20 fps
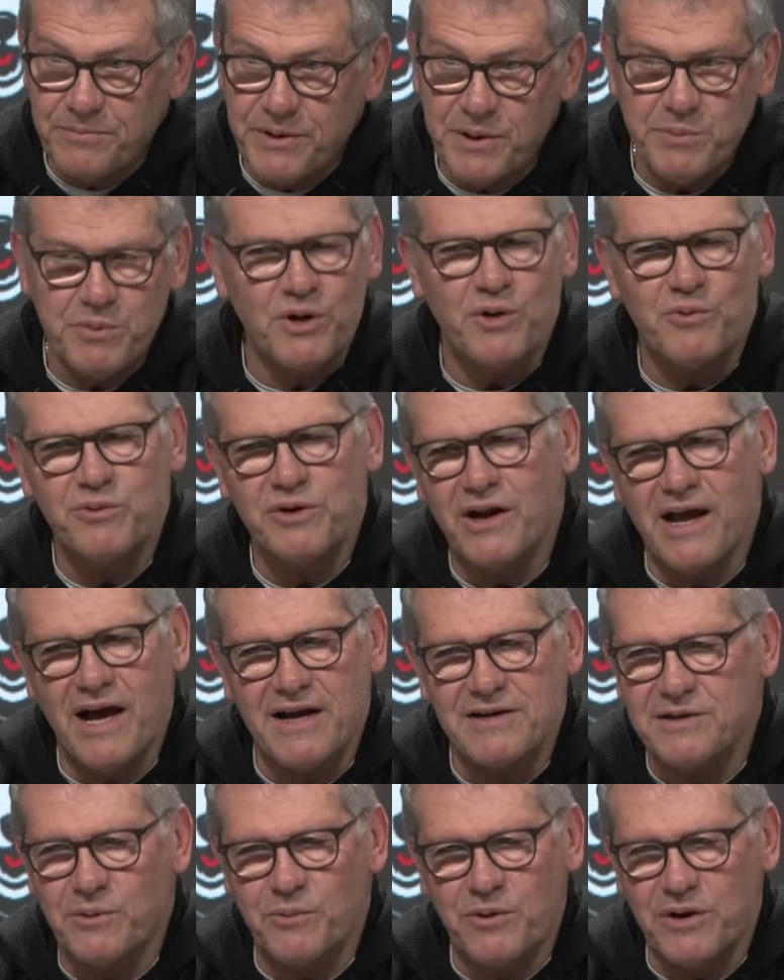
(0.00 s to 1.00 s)
People don't
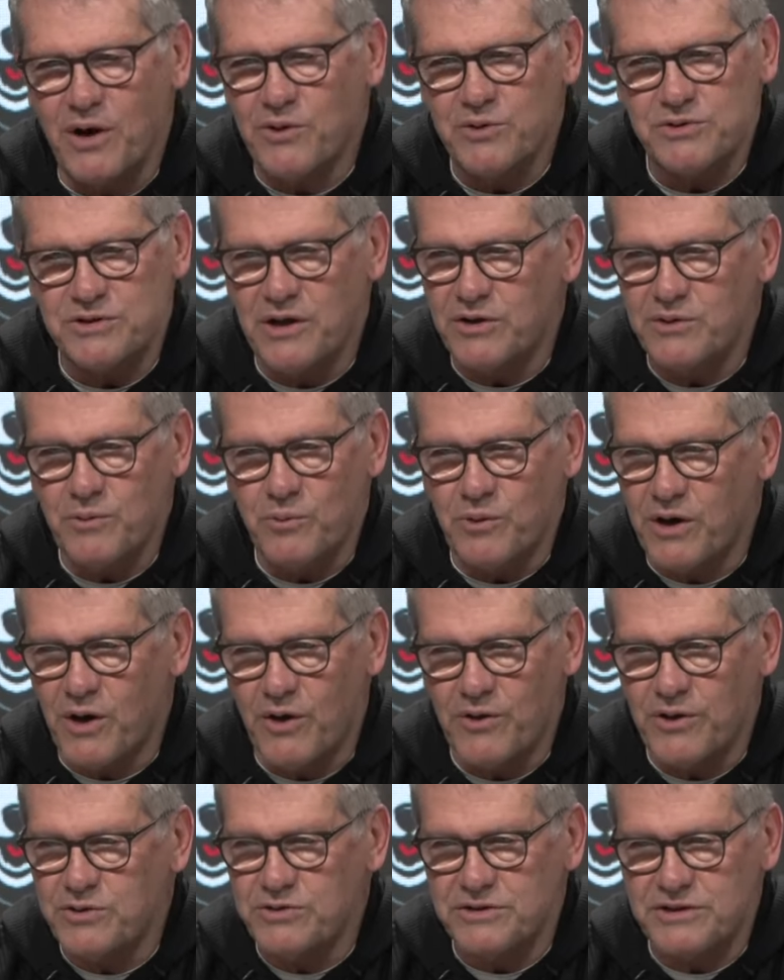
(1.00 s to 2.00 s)
realize that when all
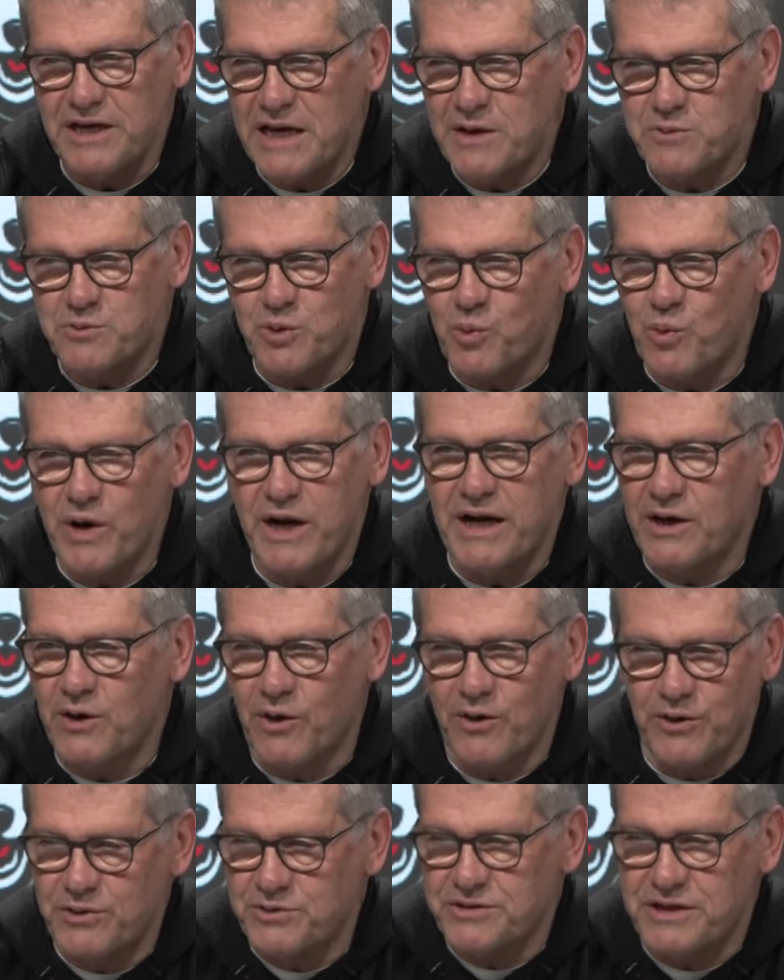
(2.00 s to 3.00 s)
those teams were winning
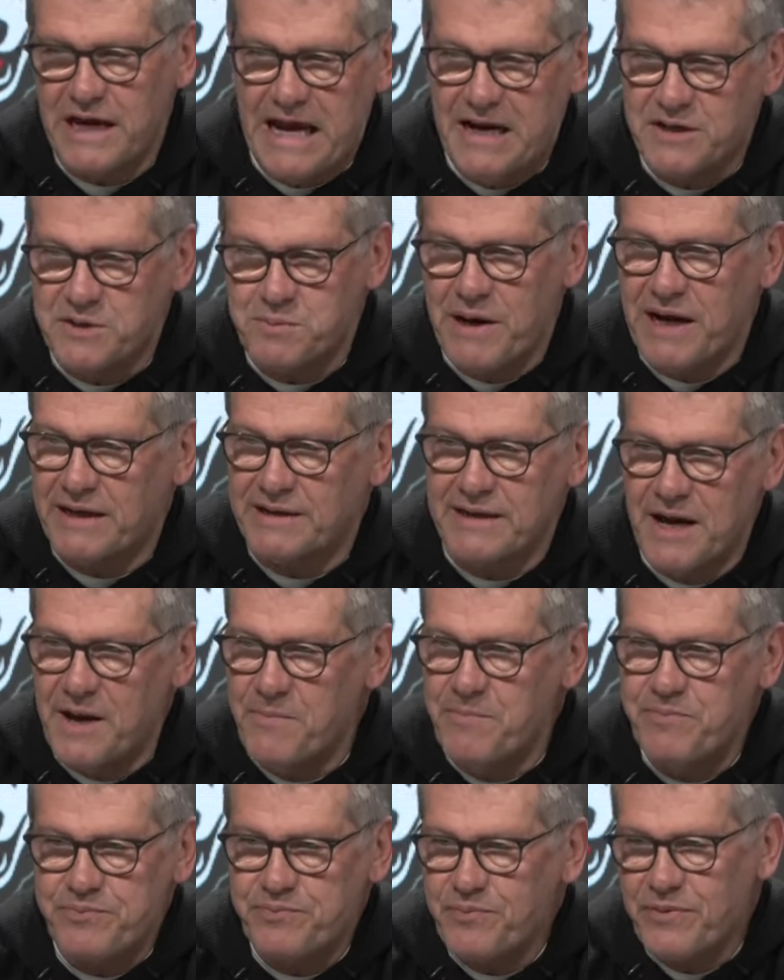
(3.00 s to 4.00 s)
all those games back then,